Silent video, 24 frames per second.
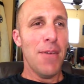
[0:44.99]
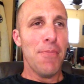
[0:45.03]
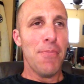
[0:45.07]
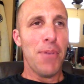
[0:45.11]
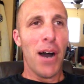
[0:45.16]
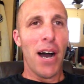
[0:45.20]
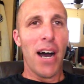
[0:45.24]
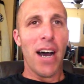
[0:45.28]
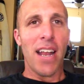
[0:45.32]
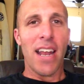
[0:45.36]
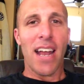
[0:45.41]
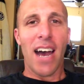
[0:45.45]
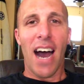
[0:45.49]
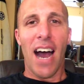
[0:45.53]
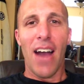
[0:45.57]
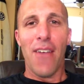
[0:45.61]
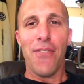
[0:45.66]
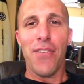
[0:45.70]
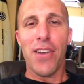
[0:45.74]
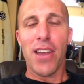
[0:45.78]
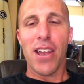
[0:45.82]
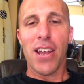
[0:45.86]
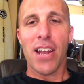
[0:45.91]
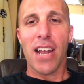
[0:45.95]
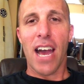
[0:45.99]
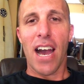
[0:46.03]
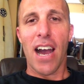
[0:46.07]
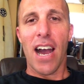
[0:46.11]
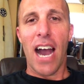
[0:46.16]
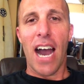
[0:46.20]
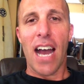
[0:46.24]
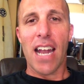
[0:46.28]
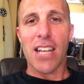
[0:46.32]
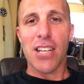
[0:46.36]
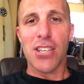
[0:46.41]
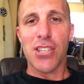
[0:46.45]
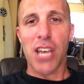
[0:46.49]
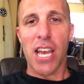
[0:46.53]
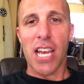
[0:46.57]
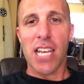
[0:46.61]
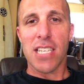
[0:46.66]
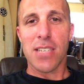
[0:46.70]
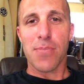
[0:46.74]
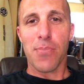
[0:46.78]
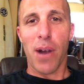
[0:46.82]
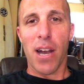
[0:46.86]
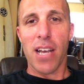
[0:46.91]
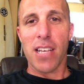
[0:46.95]
but I figured out how to
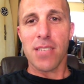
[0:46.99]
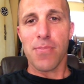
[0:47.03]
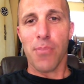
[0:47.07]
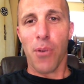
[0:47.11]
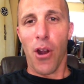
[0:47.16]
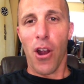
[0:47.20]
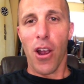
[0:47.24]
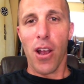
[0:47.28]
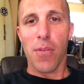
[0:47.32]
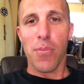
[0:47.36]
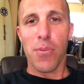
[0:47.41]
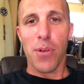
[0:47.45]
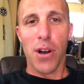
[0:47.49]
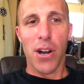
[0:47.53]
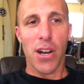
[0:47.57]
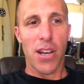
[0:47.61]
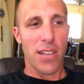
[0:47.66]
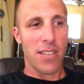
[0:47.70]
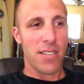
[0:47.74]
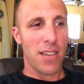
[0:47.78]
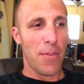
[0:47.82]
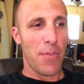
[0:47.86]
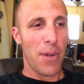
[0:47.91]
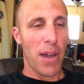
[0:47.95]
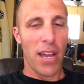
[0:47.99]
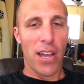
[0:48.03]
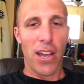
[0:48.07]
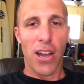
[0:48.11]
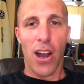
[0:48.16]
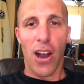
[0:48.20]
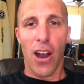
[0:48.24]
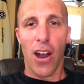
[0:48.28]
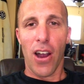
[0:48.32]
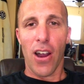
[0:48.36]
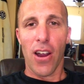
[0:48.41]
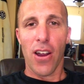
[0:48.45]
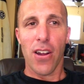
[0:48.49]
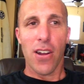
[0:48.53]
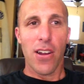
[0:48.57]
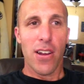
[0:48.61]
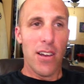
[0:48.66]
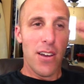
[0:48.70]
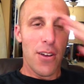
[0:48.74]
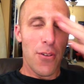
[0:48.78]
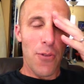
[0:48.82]
change my spark plugs on my car